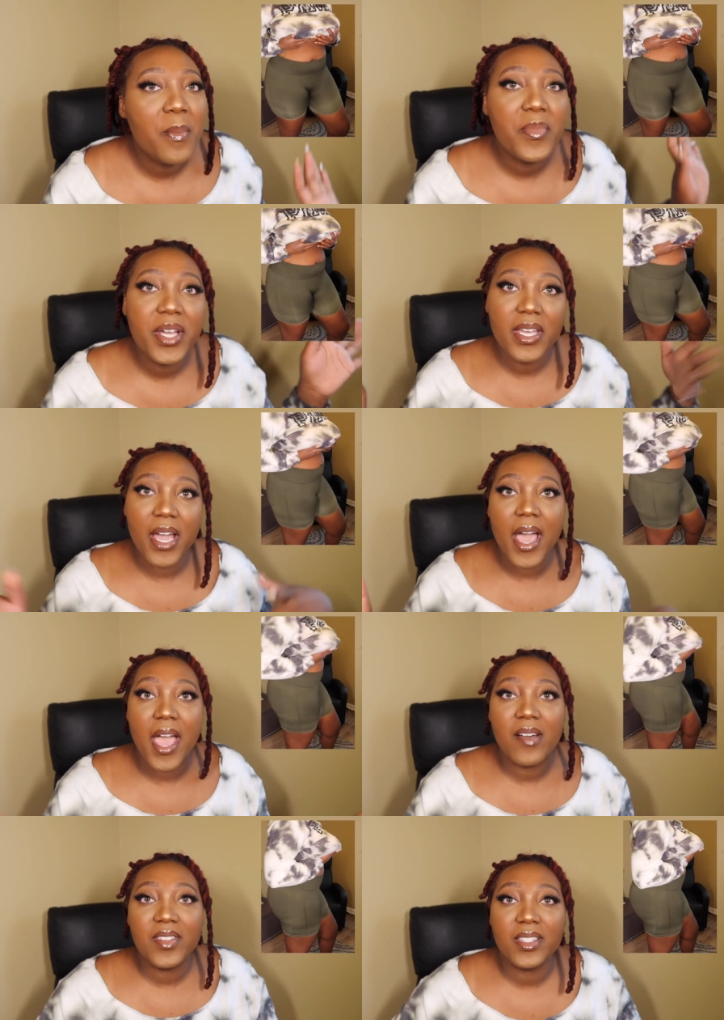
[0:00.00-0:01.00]
But yeah, I
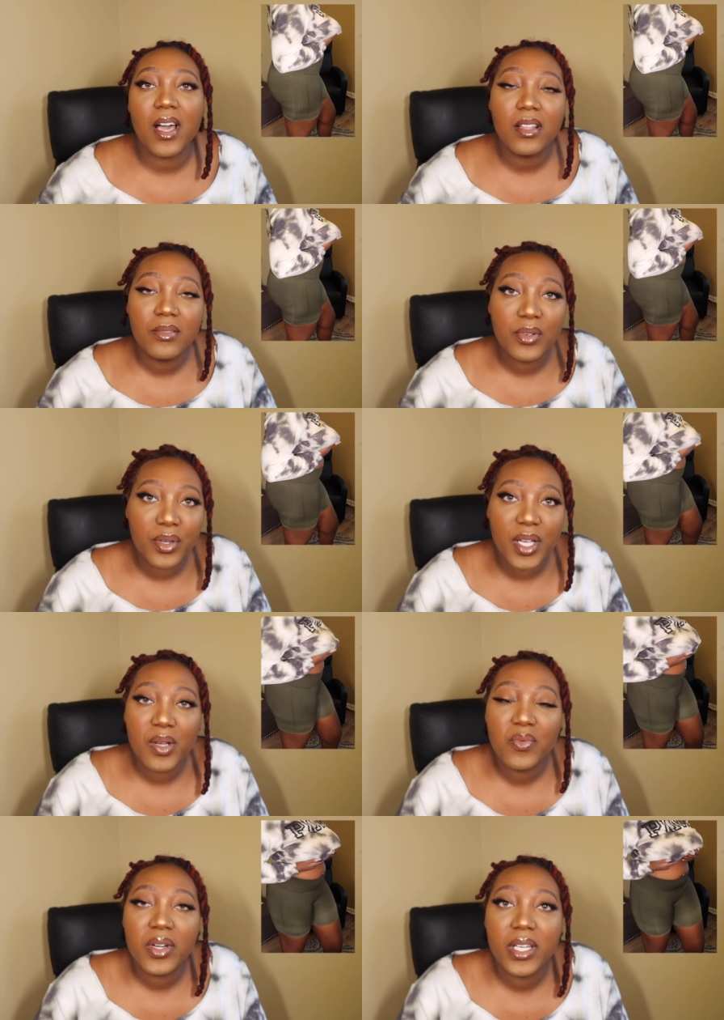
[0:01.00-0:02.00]
have these olive
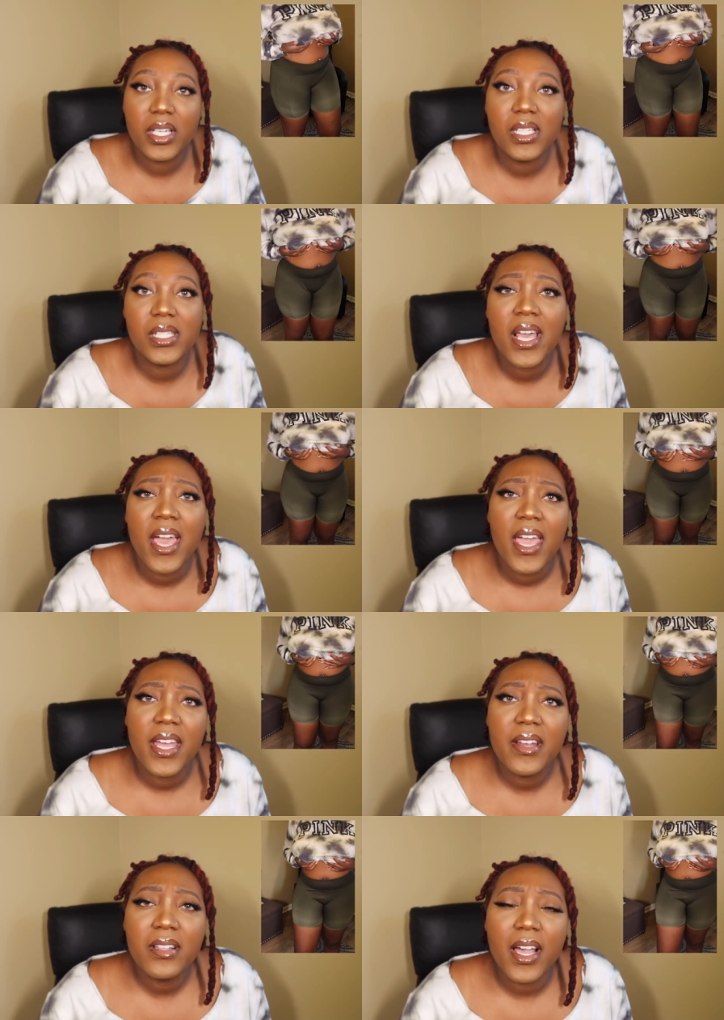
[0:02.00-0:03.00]
green ones
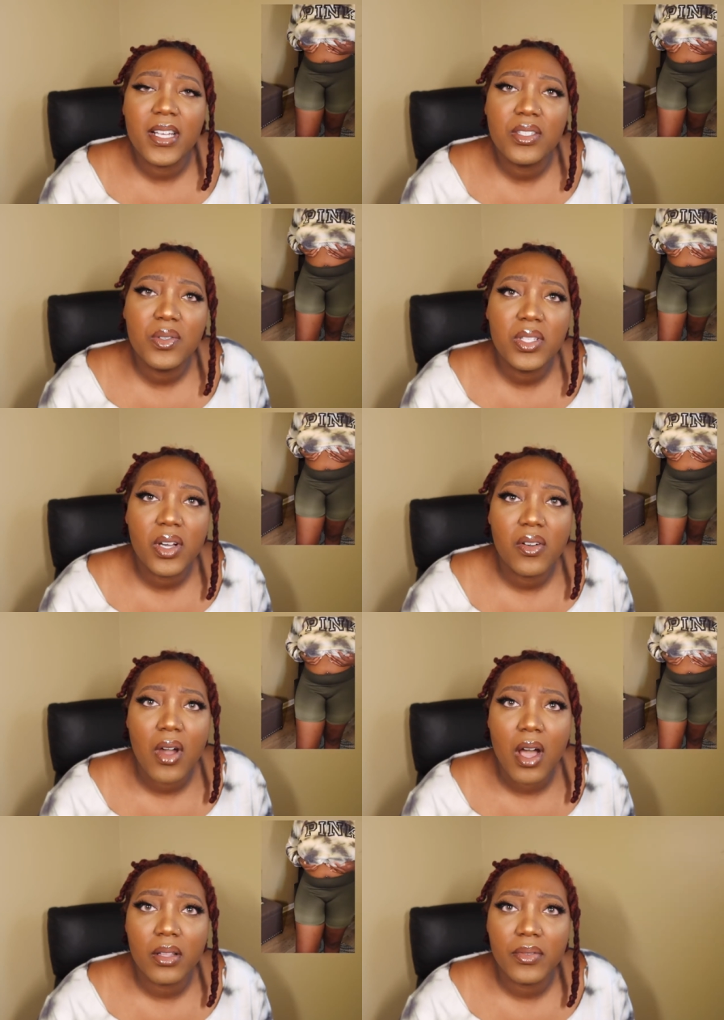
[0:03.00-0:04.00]
and they're like two-tone
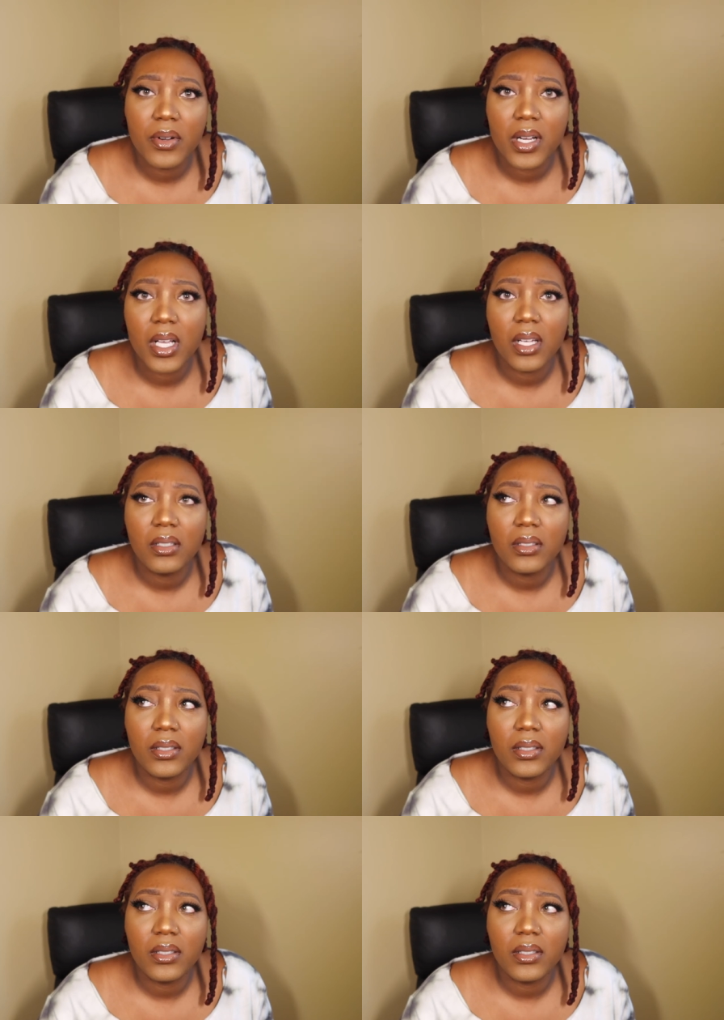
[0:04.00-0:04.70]
olive green.